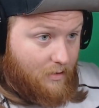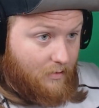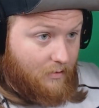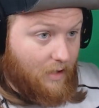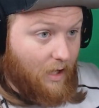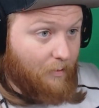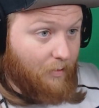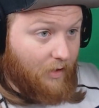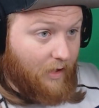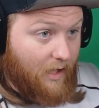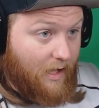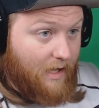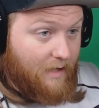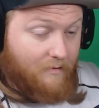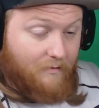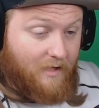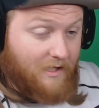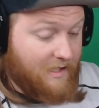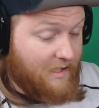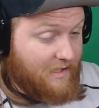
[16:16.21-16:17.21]
AA,
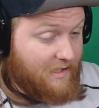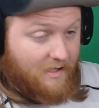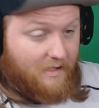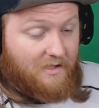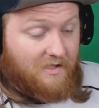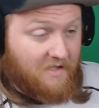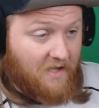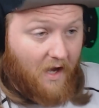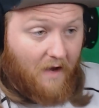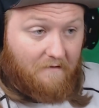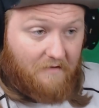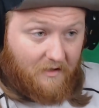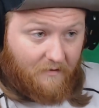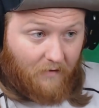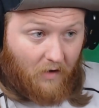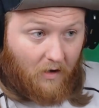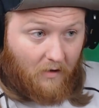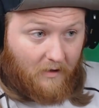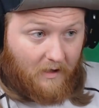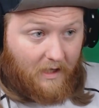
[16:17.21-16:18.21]
this isn't Scuf's
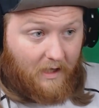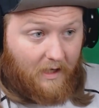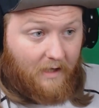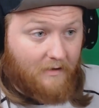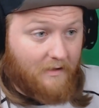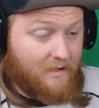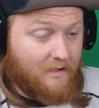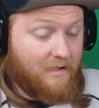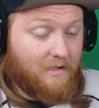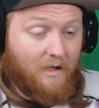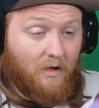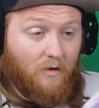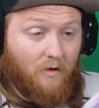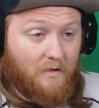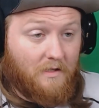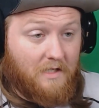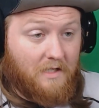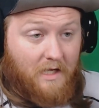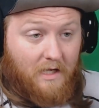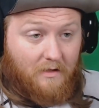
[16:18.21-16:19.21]
fault again. This is a
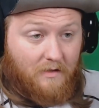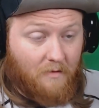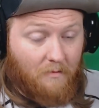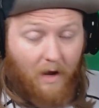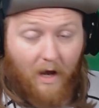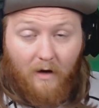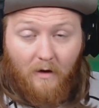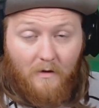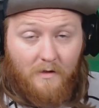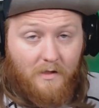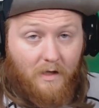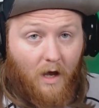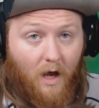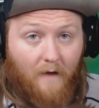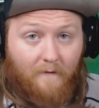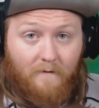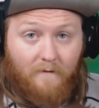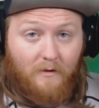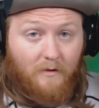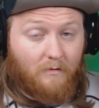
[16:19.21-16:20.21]
critique to
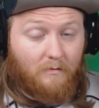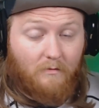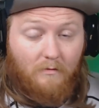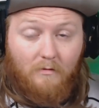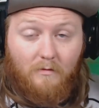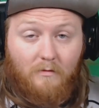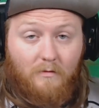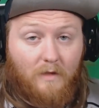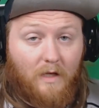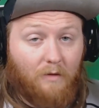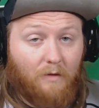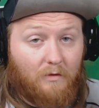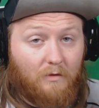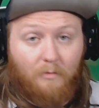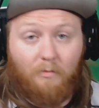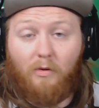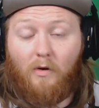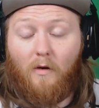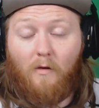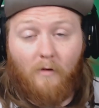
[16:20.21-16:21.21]
Microsoft. Get with the
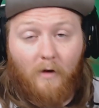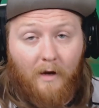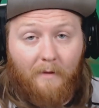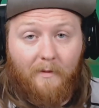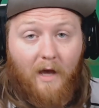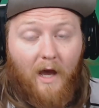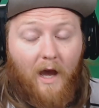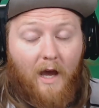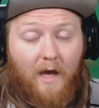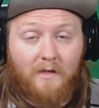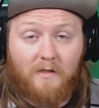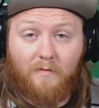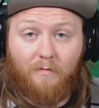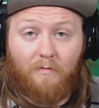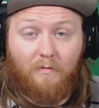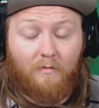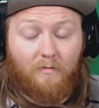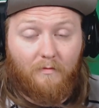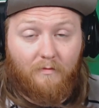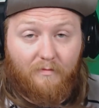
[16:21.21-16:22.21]
program, guys.
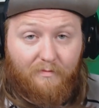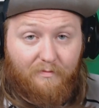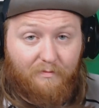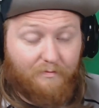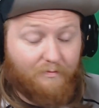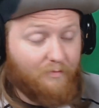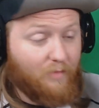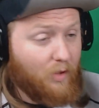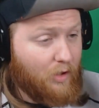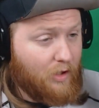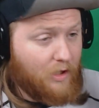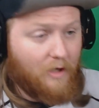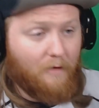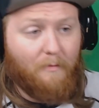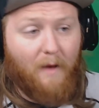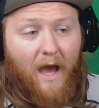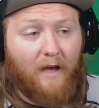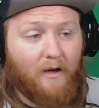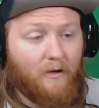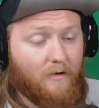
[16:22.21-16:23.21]
Put your
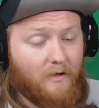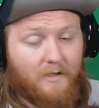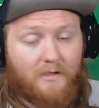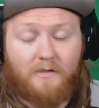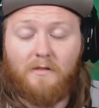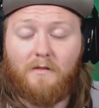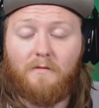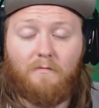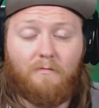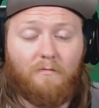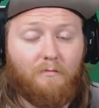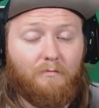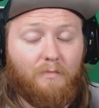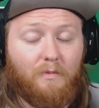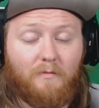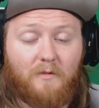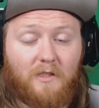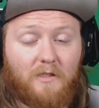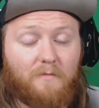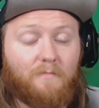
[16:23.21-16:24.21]
batteries,
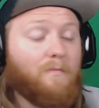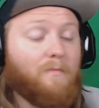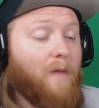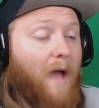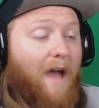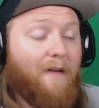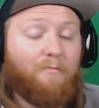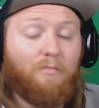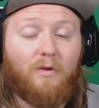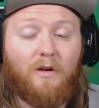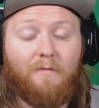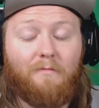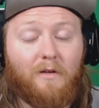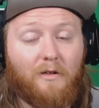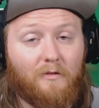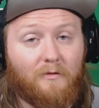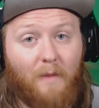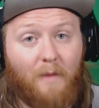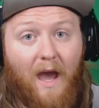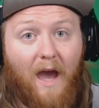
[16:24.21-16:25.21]
just have
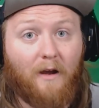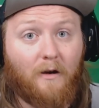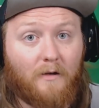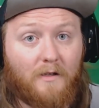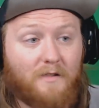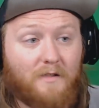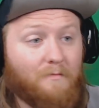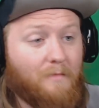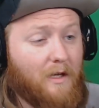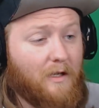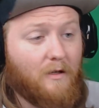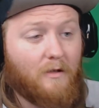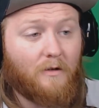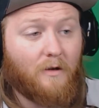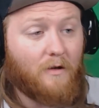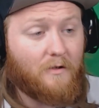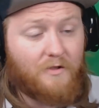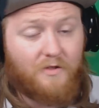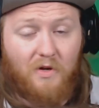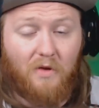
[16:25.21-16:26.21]
pre-built batteries and make your
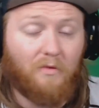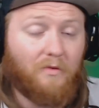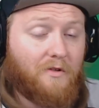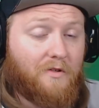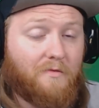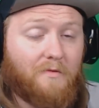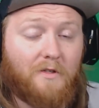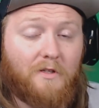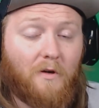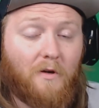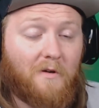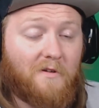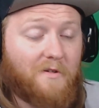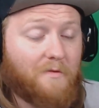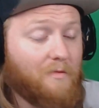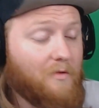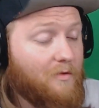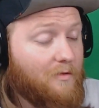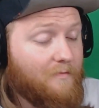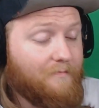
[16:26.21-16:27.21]
controllers
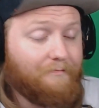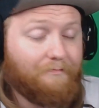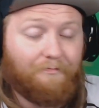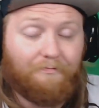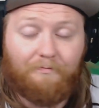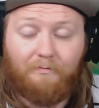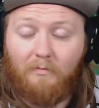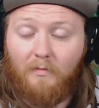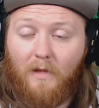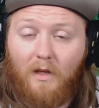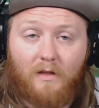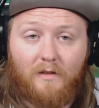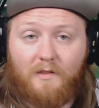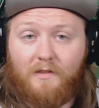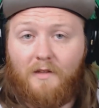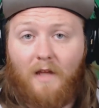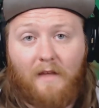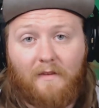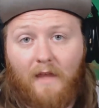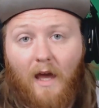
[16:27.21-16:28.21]
rechargeable.
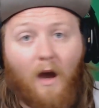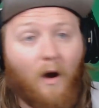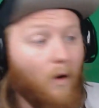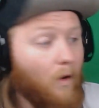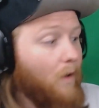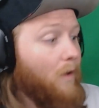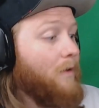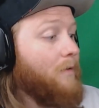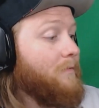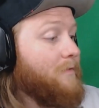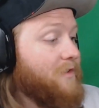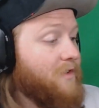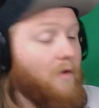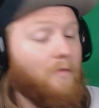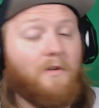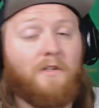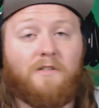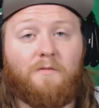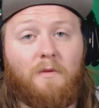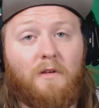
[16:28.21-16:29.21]
It's not that hard.
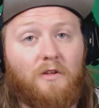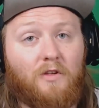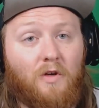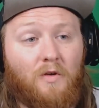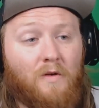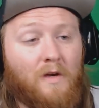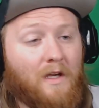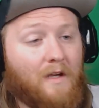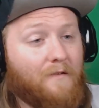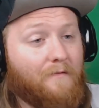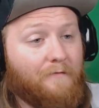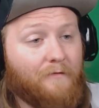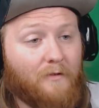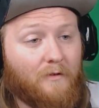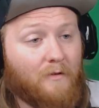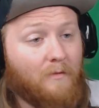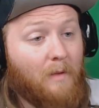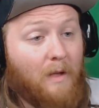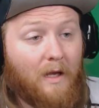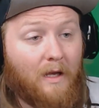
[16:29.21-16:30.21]
Sony's been doing it
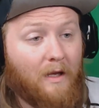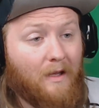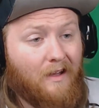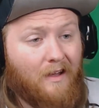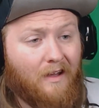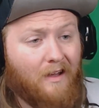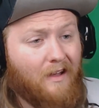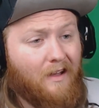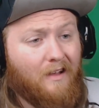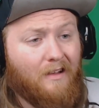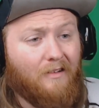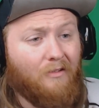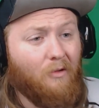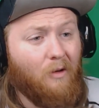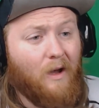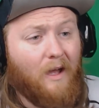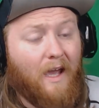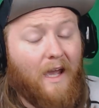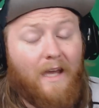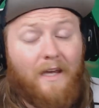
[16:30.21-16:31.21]
for
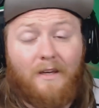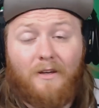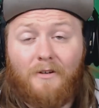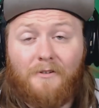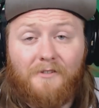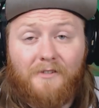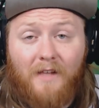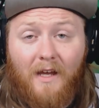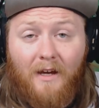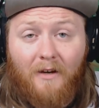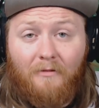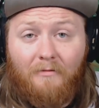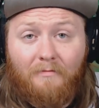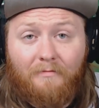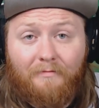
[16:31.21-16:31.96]
what, 8 years now?